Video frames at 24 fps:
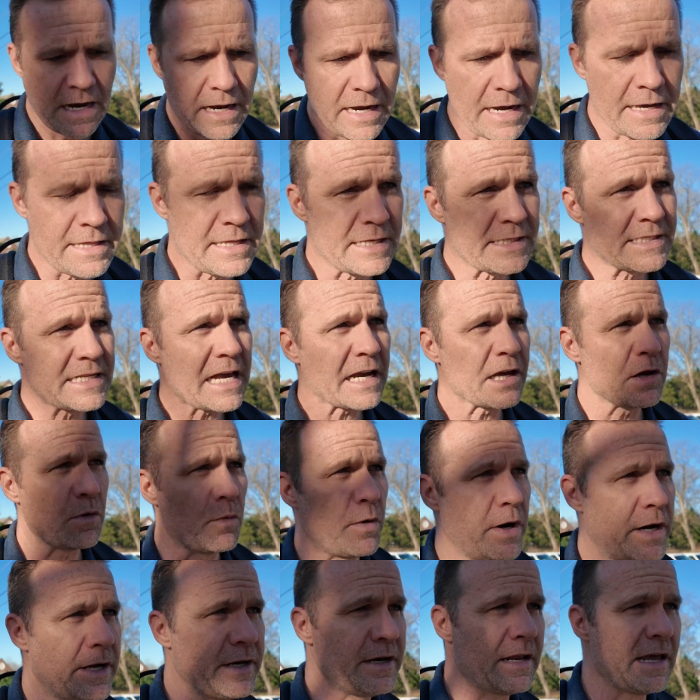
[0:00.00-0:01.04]
And the second
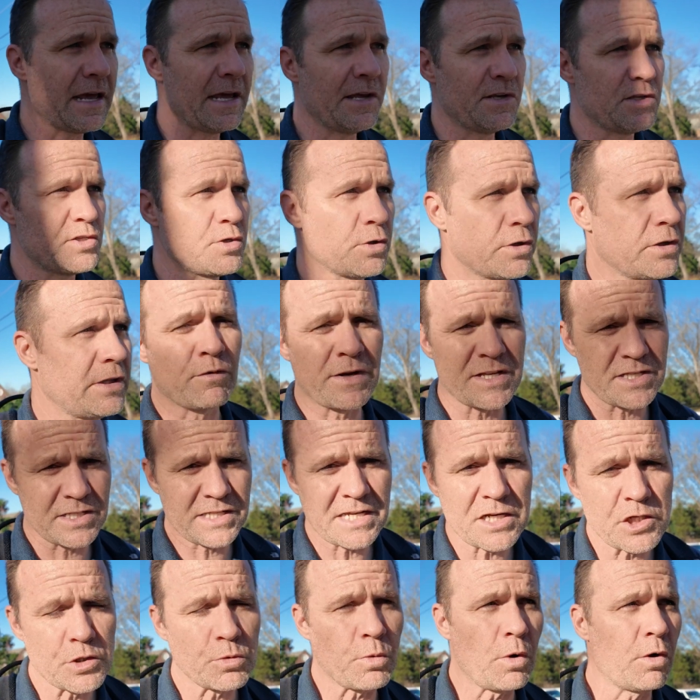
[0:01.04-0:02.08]
one is your
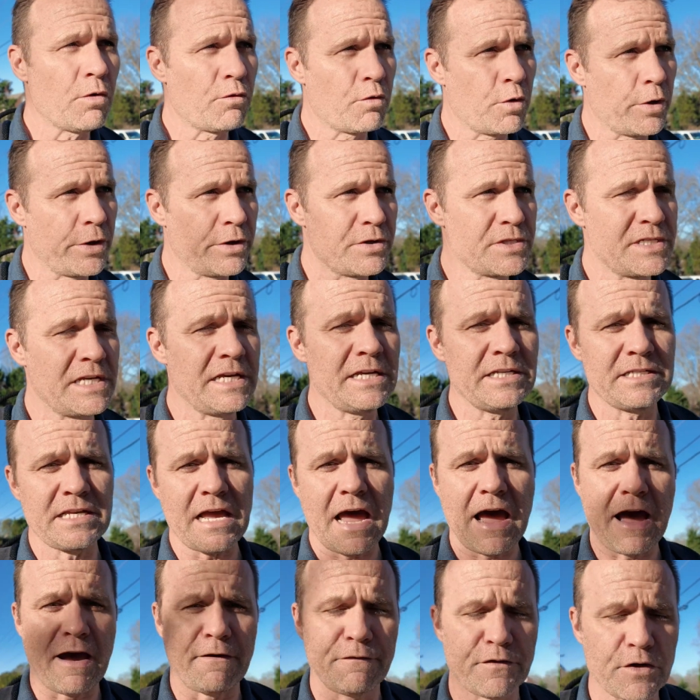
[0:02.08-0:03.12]
residual royalties
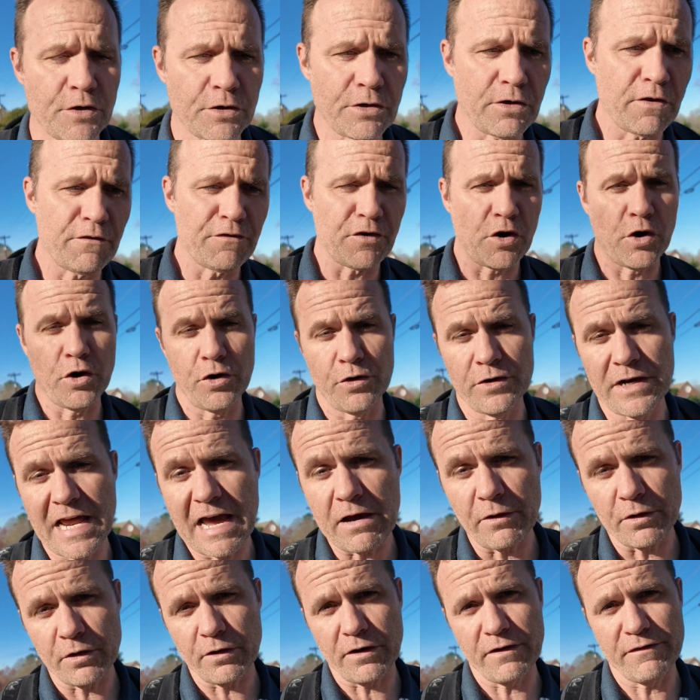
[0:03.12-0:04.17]
after you've earned
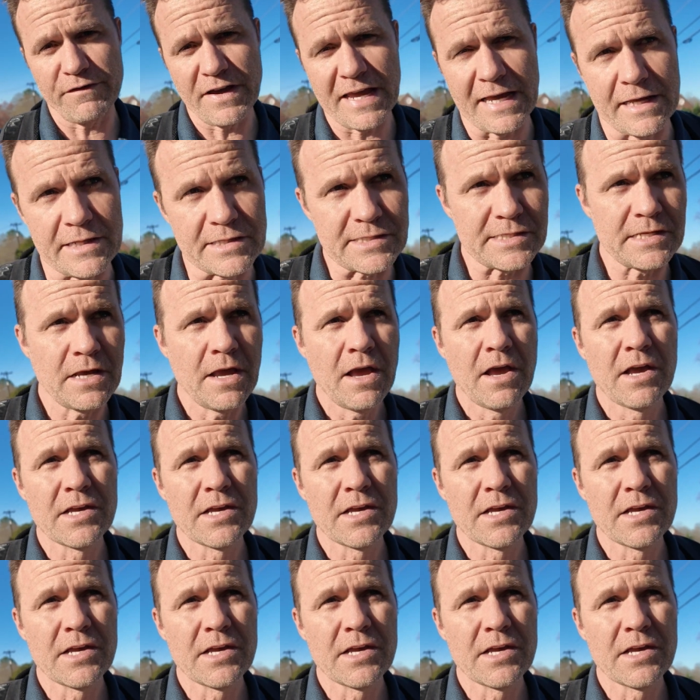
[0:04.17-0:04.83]
out your advance.